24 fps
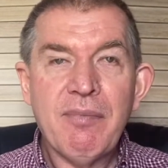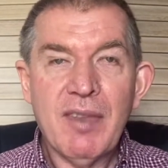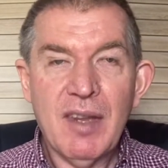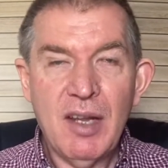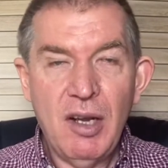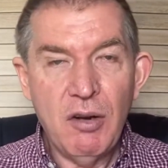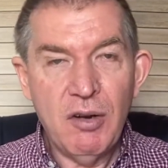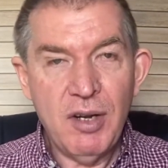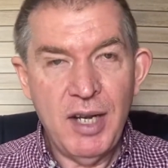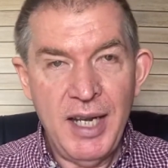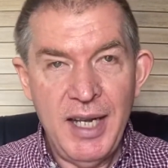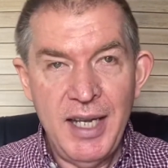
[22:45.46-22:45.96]

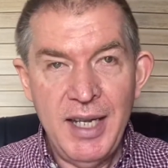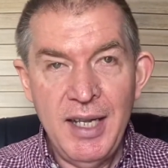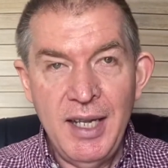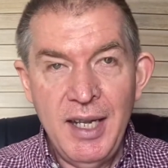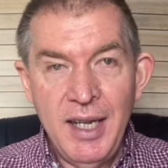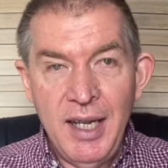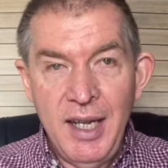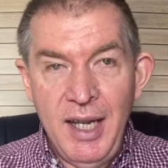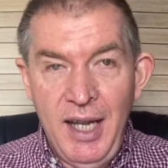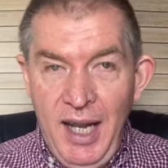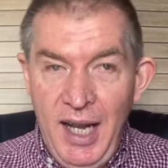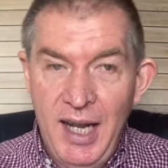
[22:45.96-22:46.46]
okay,
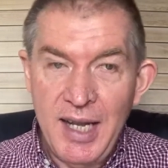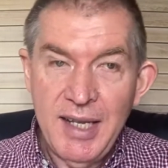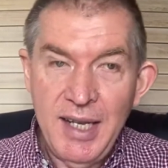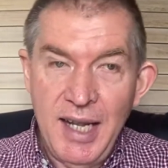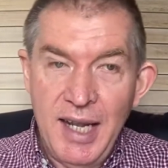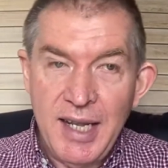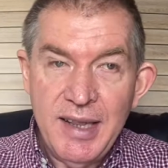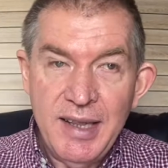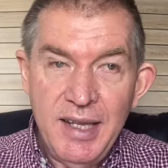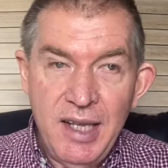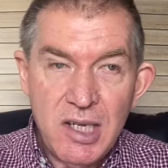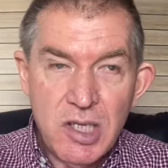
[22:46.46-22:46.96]
and
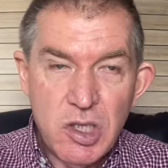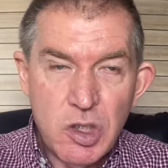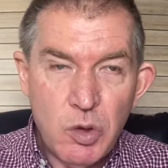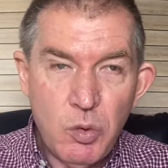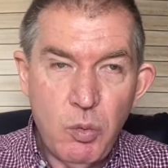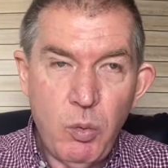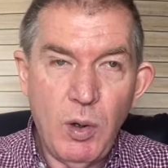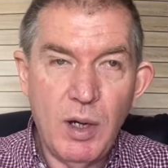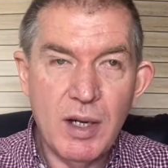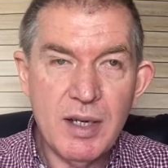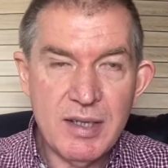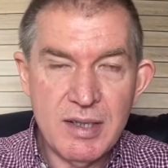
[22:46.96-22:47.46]
and this
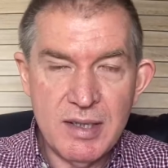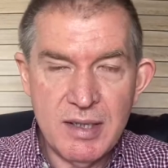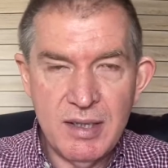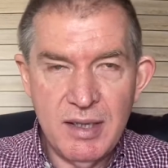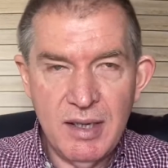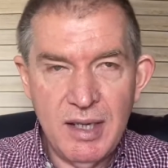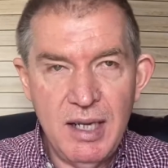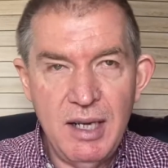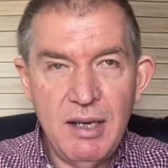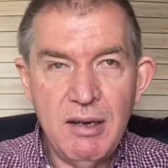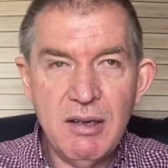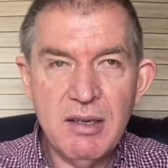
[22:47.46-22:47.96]
was
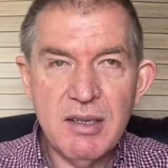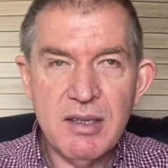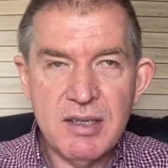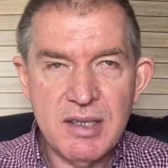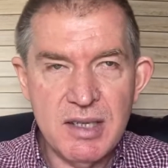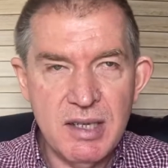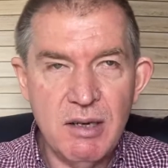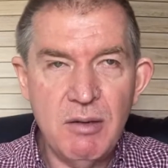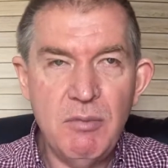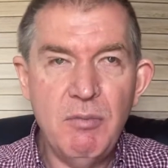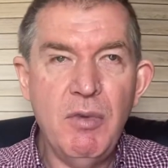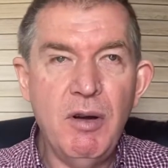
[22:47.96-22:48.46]
their
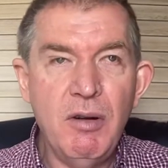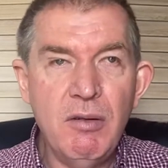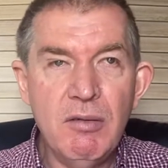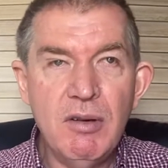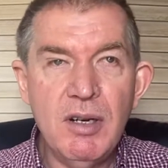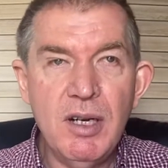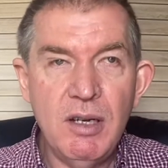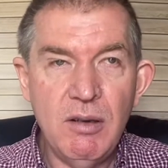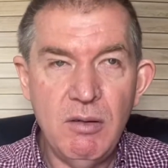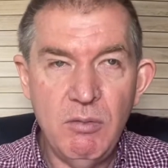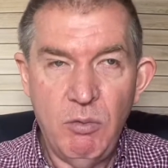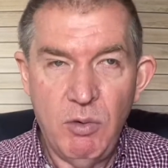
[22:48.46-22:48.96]

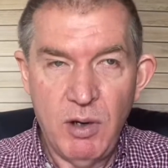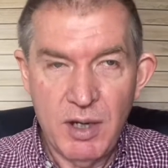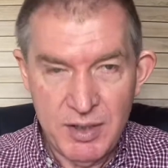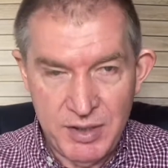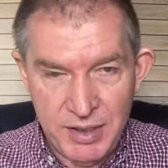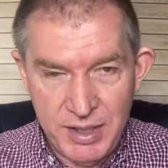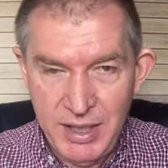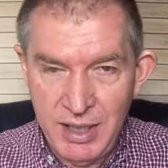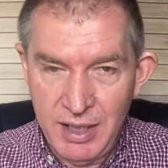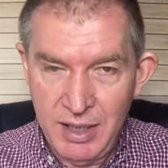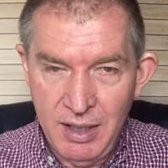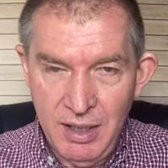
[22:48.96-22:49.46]
ceremonial
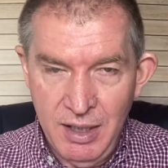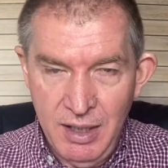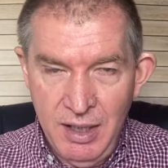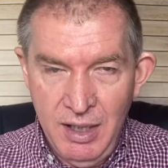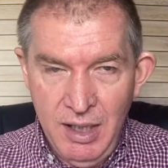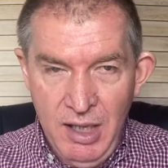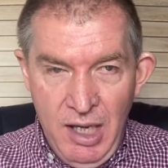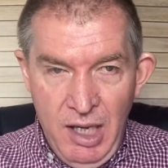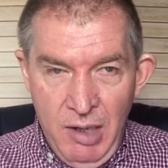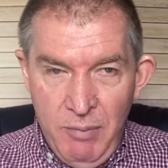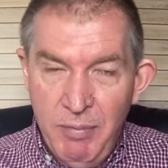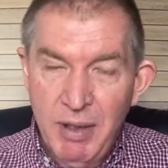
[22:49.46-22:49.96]
washing,
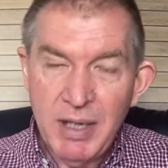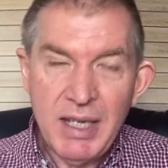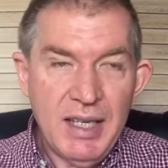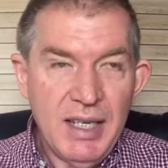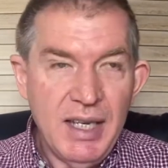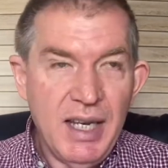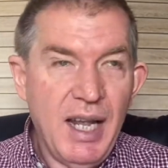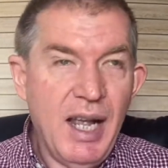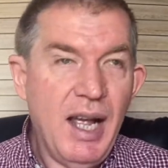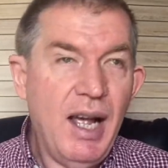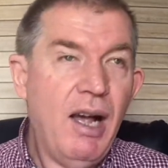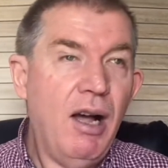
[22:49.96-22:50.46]
but
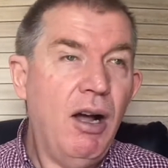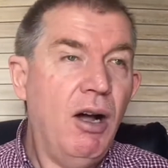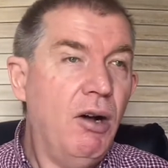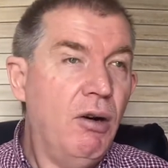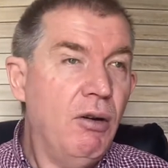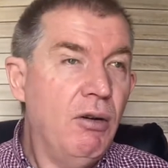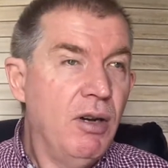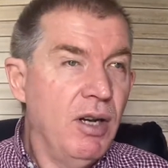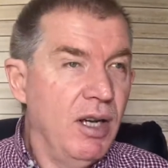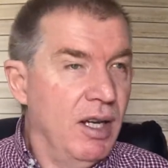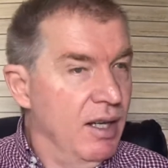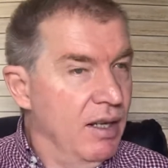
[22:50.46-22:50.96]

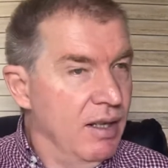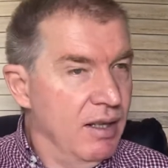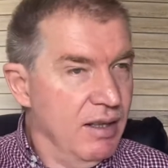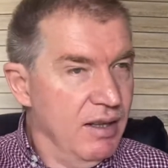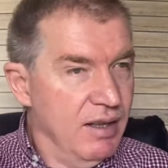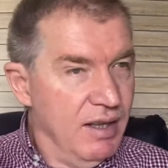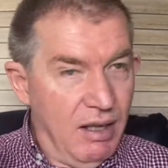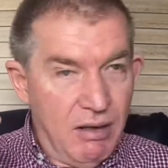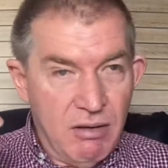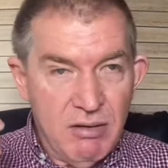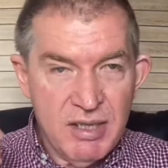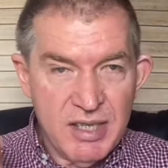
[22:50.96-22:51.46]
now
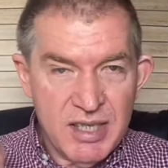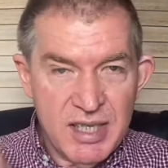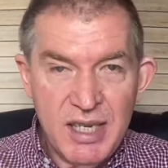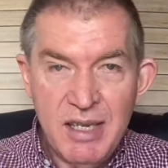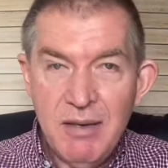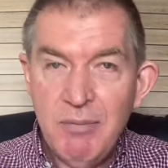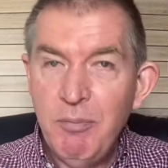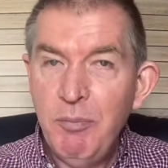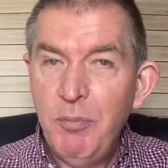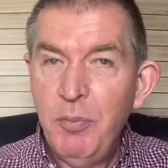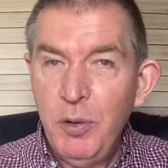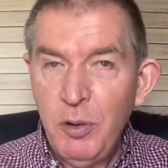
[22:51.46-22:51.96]
those
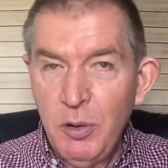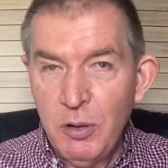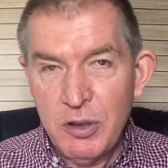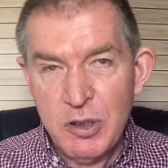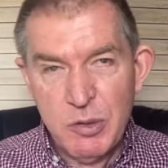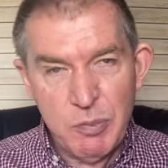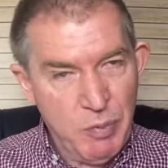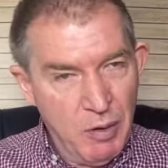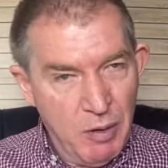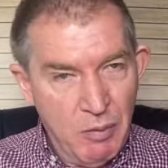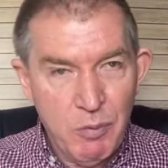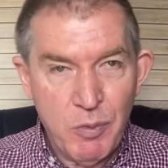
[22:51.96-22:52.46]
same pools
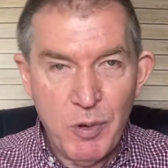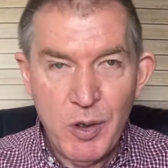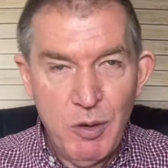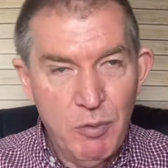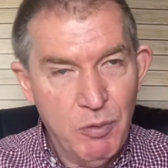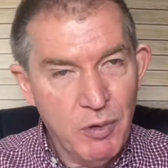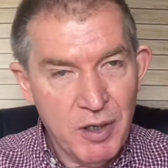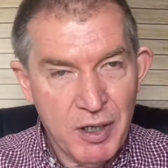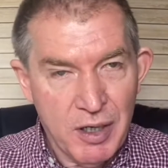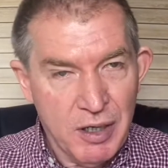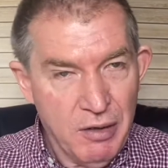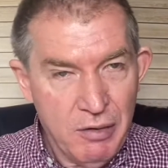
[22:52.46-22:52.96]
probably
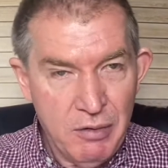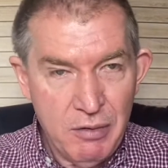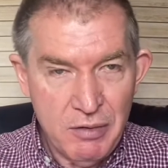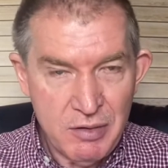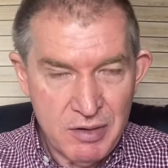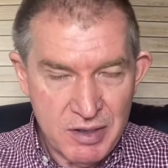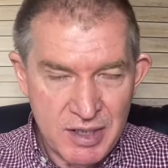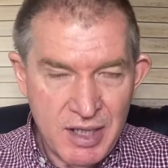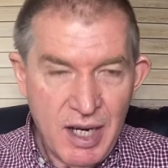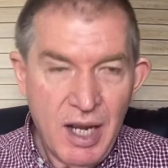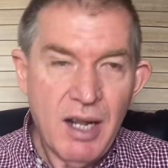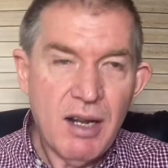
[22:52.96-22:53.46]
were
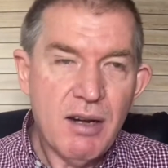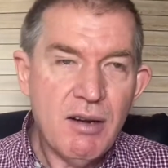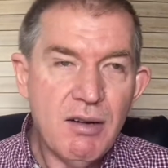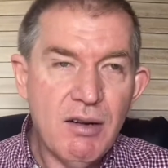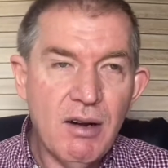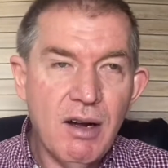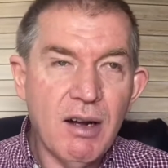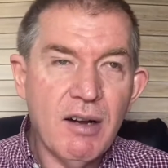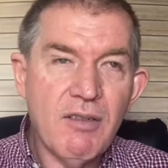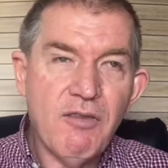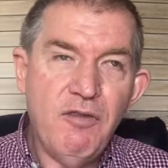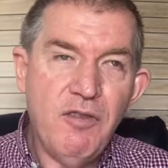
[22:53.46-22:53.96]
used
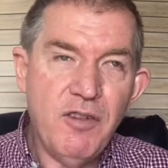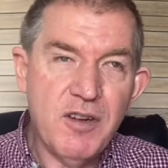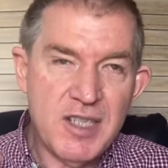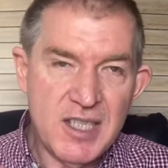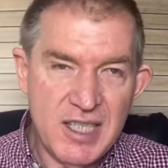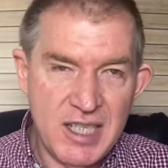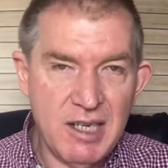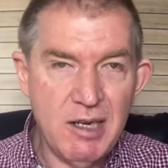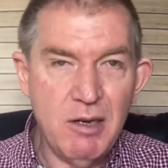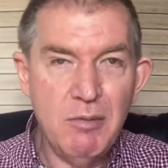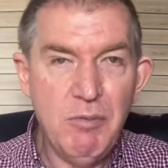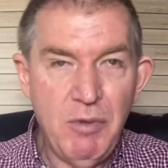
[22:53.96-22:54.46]
not for
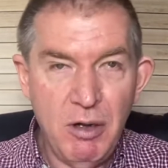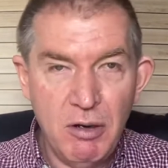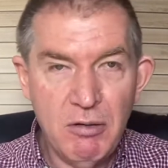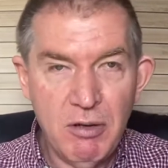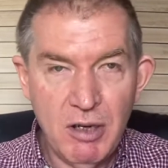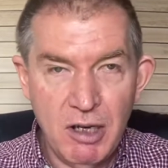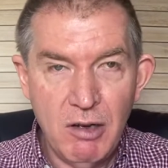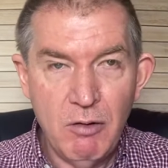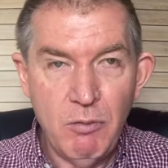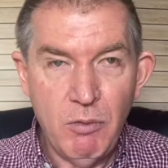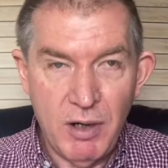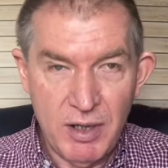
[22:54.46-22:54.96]

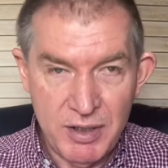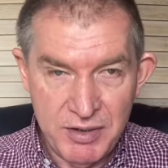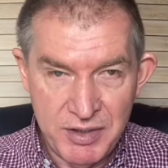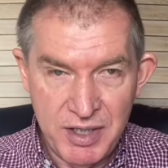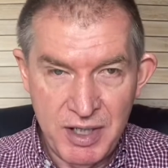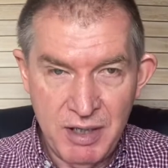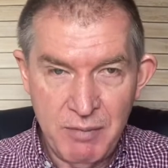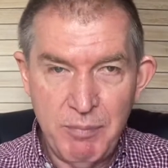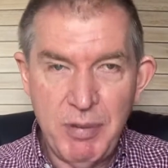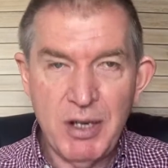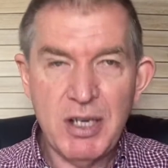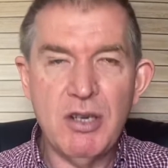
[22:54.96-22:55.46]
ceremonial
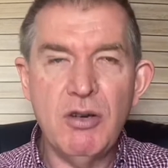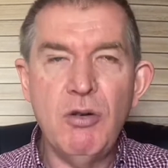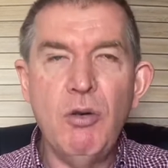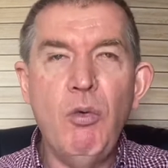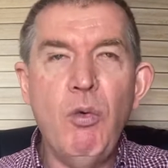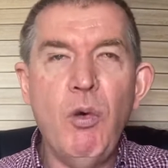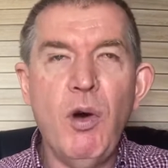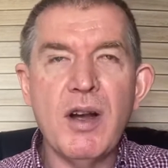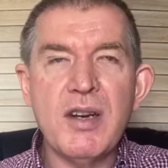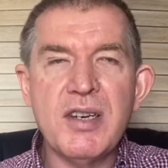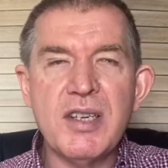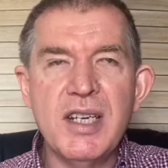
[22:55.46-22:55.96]
washing, but to
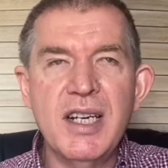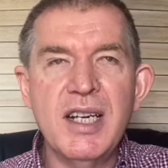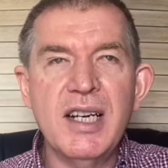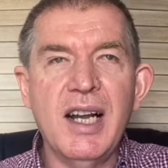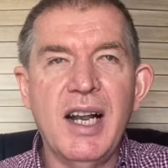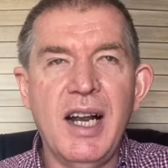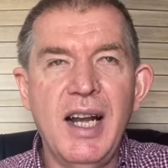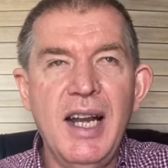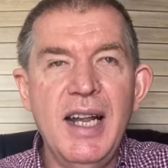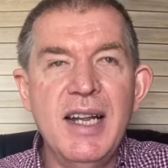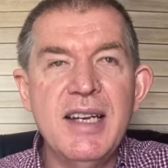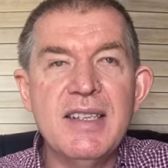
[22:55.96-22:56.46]
wash and
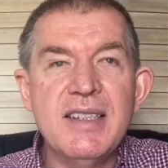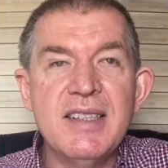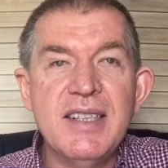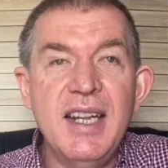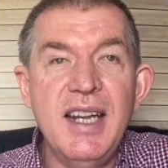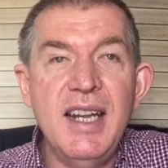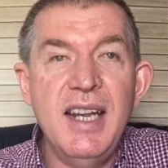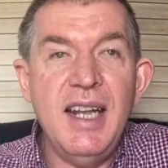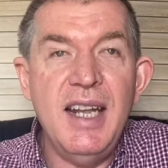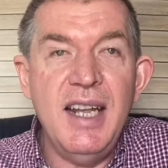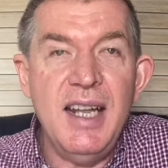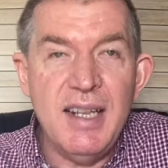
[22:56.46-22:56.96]
cleanse
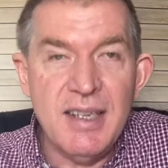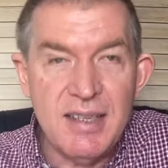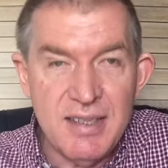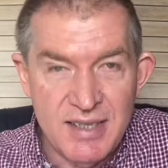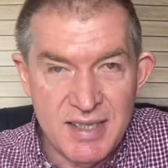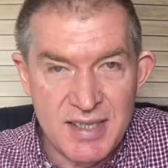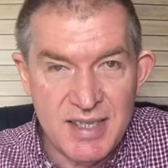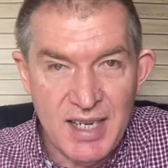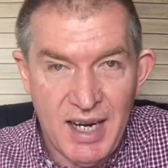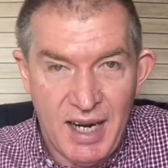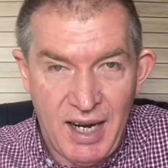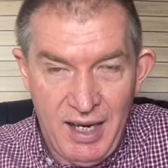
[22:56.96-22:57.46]
the
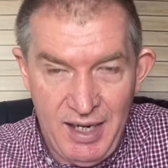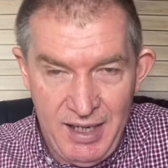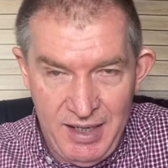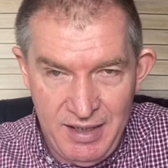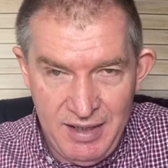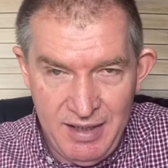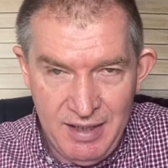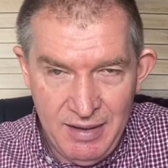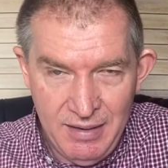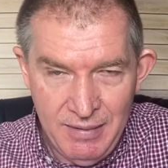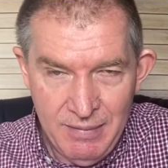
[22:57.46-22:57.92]
inside